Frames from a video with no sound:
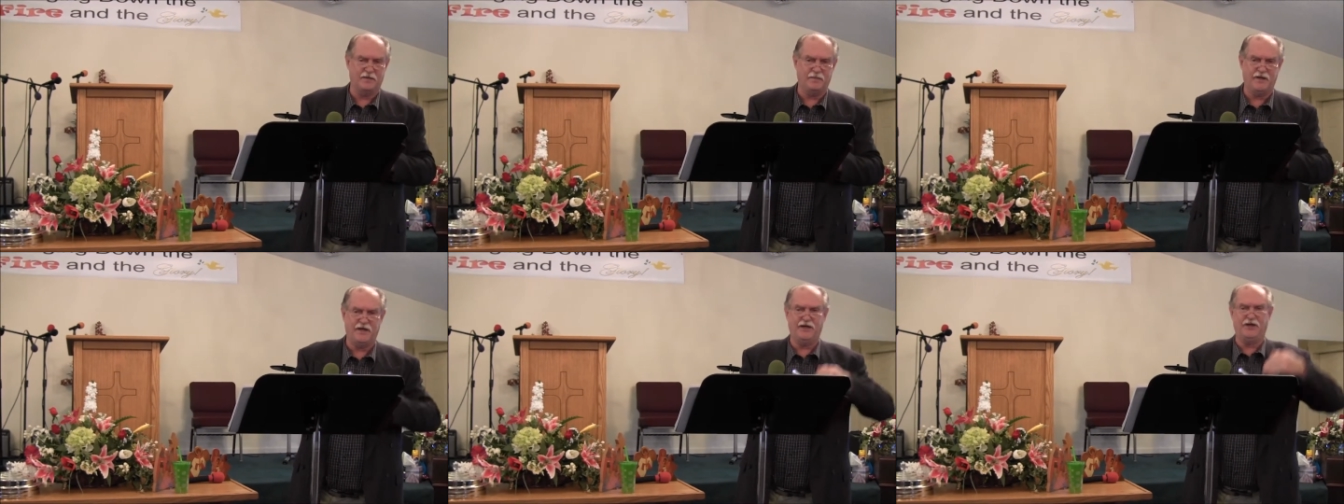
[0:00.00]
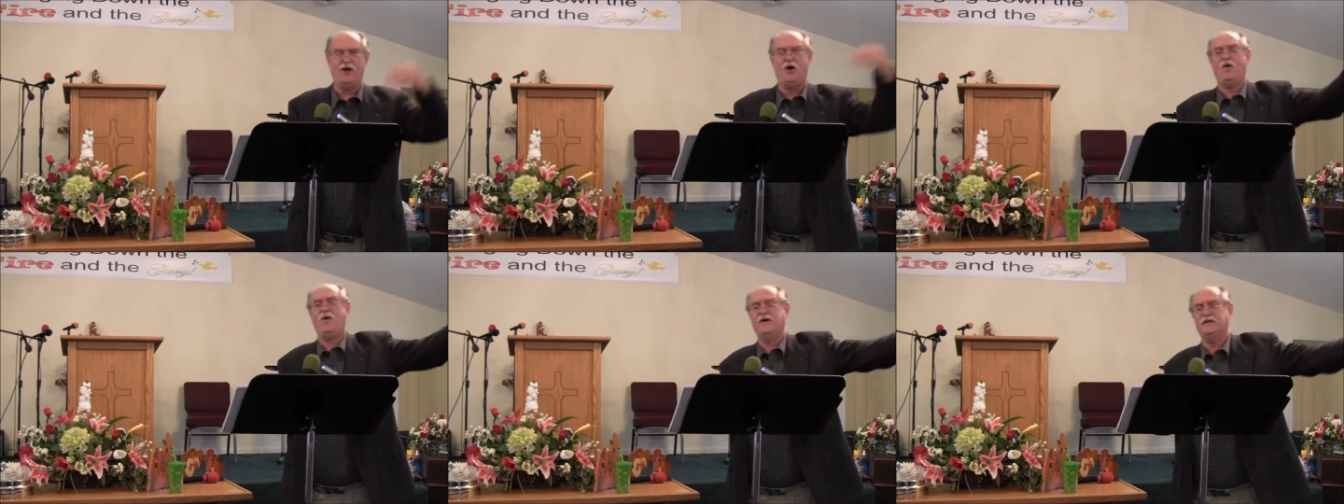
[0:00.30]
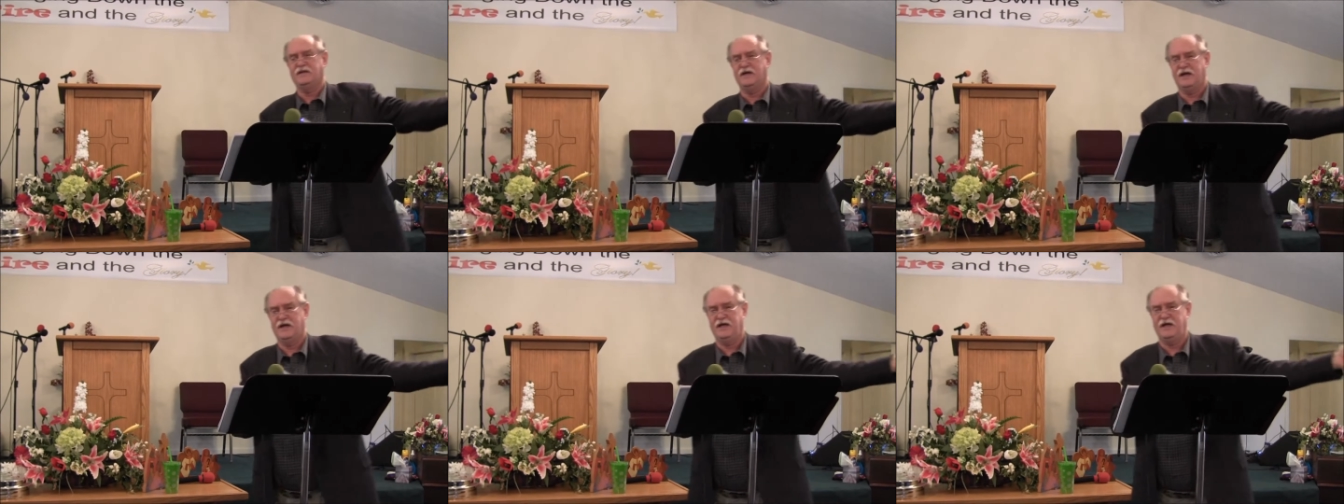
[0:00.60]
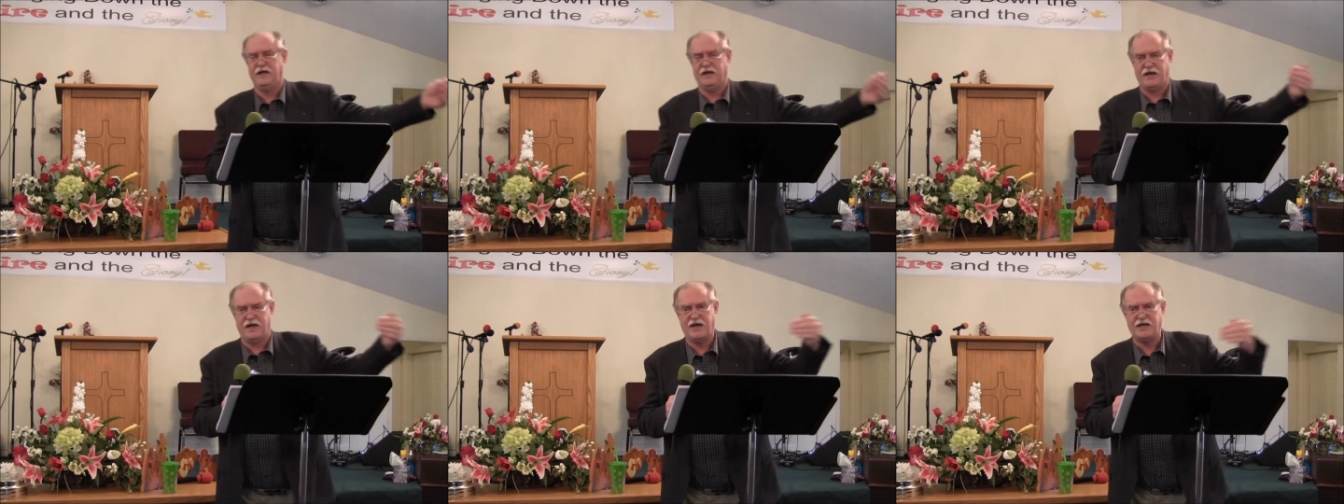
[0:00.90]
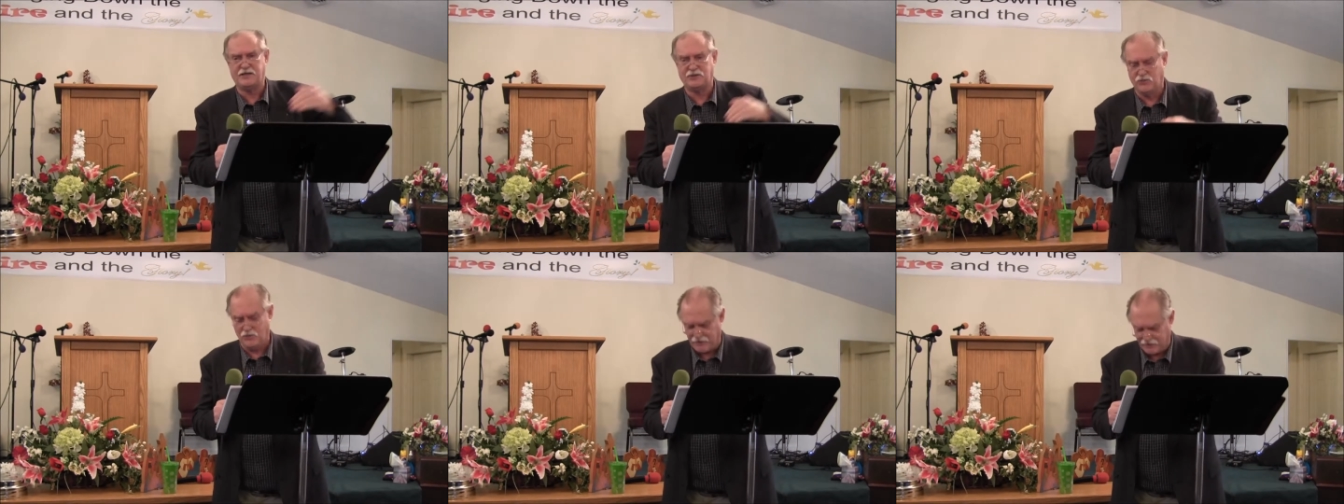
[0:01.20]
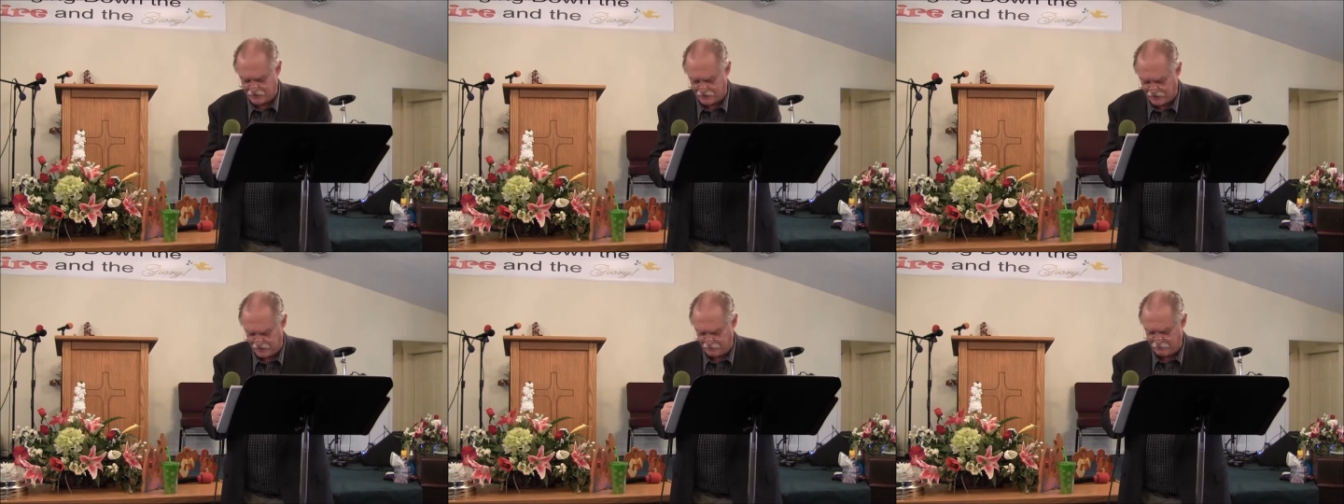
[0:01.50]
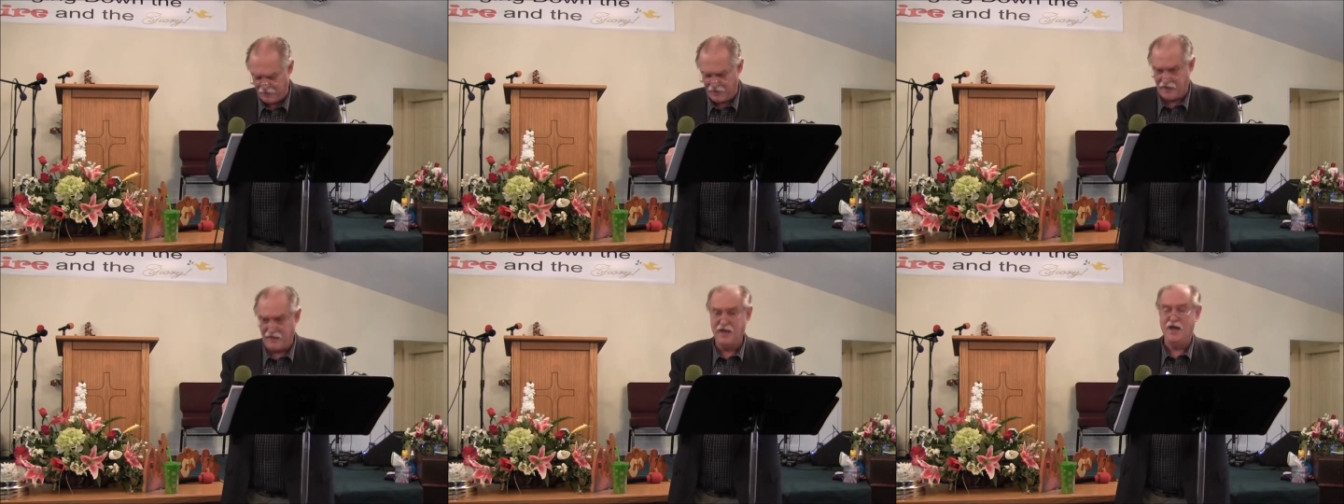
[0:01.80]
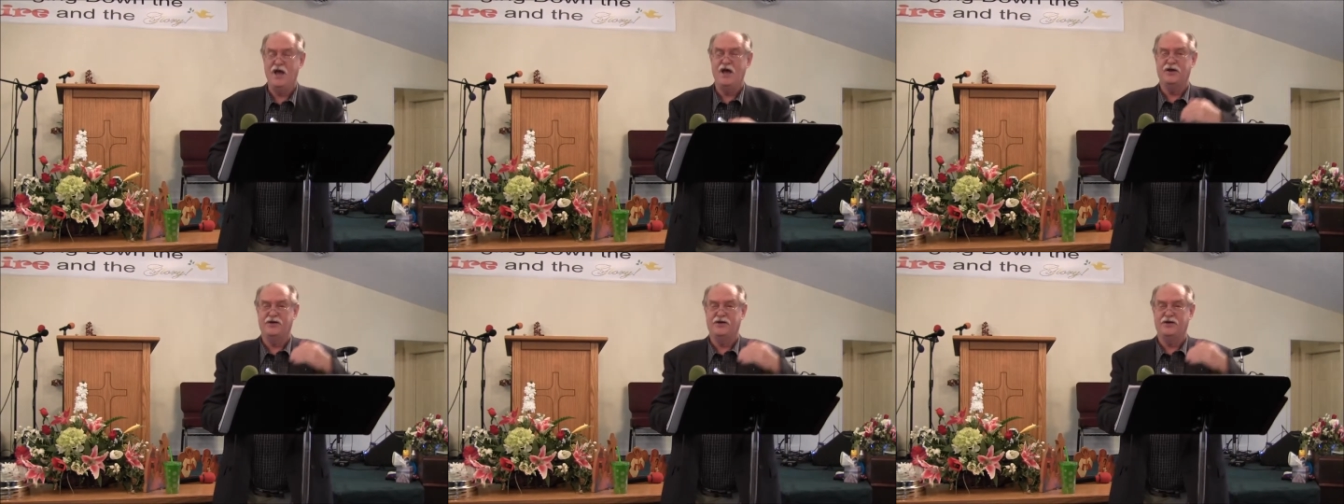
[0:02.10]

in me, knowing that He is within me,